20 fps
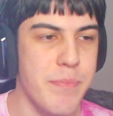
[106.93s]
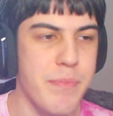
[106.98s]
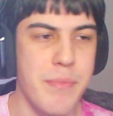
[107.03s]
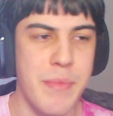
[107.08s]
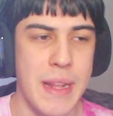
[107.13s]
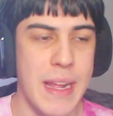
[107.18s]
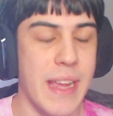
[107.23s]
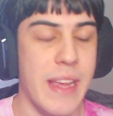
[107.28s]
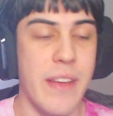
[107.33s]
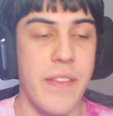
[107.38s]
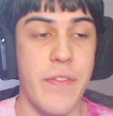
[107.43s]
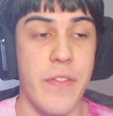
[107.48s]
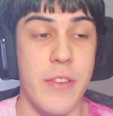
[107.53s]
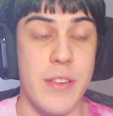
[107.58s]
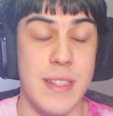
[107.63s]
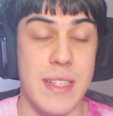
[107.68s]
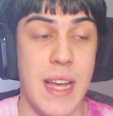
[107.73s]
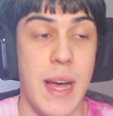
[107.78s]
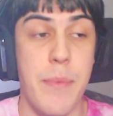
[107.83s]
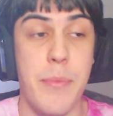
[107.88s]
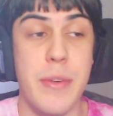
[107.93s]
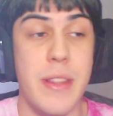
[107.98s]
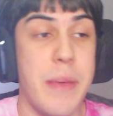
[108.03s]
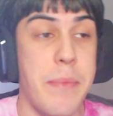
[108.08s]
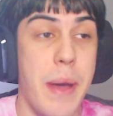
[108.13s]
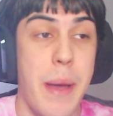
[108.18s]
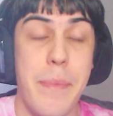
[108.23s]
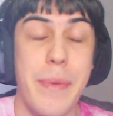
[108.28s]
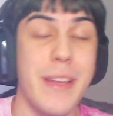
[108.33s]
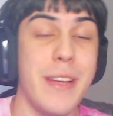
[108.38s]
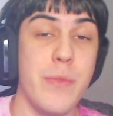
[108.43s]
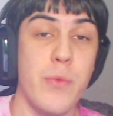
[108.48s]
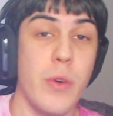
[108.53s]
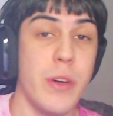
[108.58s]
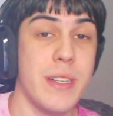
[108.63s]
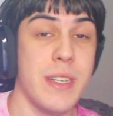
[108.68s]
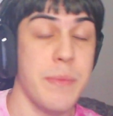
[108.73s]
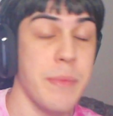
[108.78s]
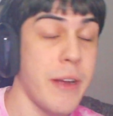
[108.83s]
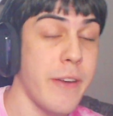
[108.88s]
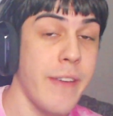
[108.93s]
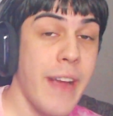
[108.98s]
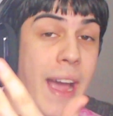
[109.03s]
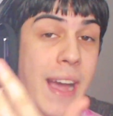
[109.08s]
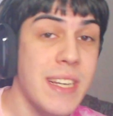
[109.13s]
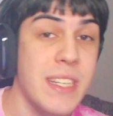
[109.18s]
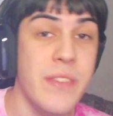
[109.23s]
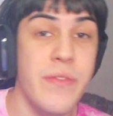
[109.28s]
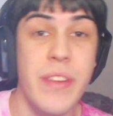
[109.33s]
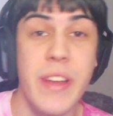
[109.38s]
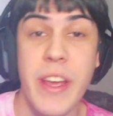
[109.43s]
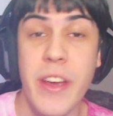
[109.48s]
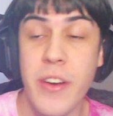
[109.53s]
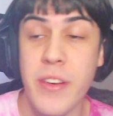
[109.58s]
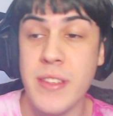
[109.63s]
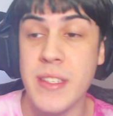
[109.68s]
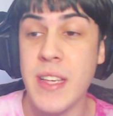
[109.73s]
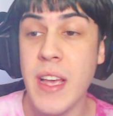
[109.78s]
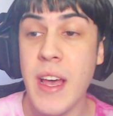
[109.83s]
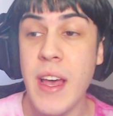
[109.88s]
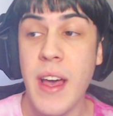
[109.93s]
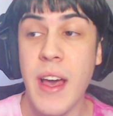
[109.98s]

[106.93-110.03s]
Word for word: like, for example, they might be watching my reaction videos,